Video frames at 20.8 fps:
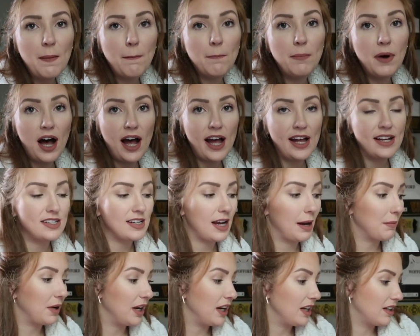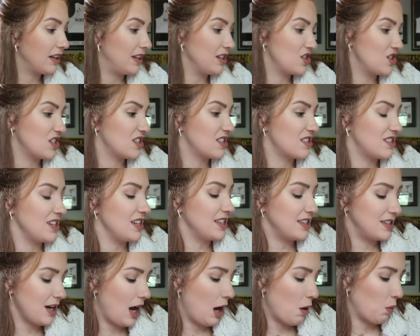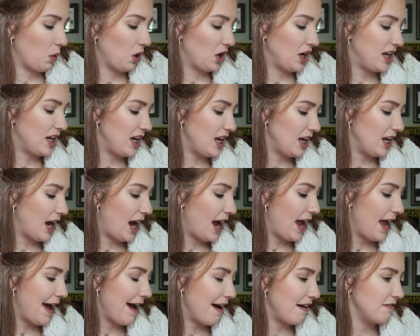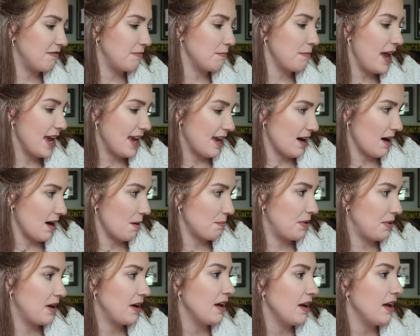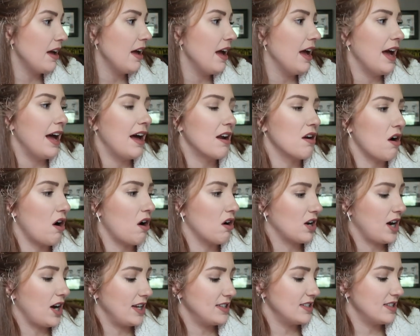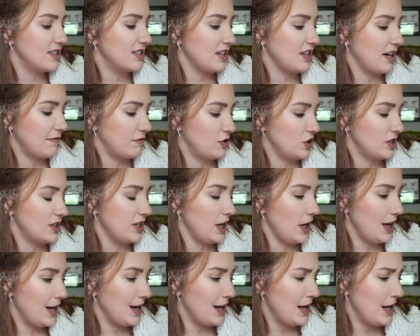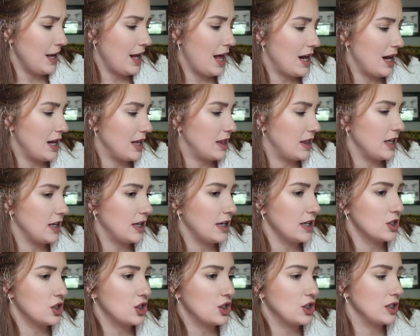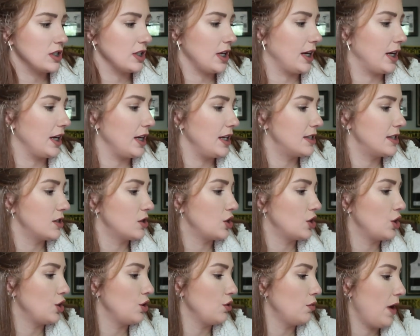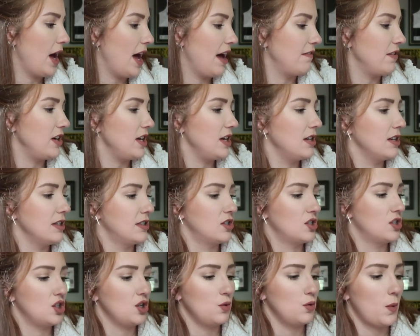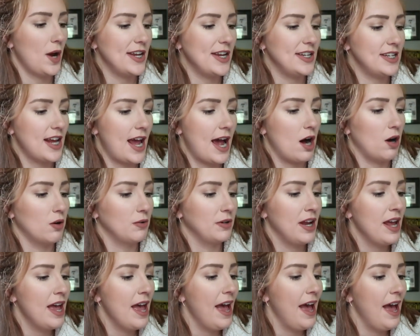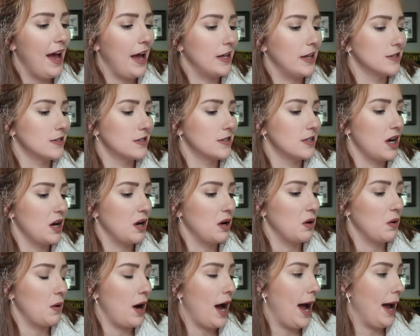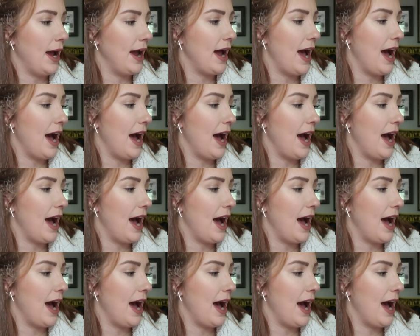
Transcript: but I'm gonna just, it's not working. I have makeup and all kinds of stuff just in it, and I think it's just like, it's too heavy, it's too weighed down, and so I